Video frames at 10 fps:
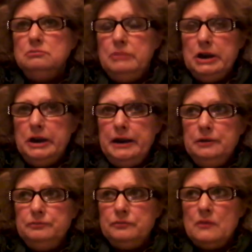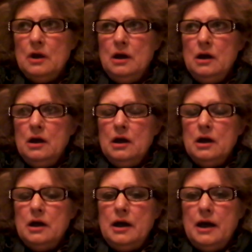Billy.
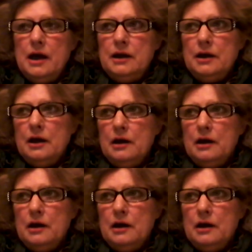And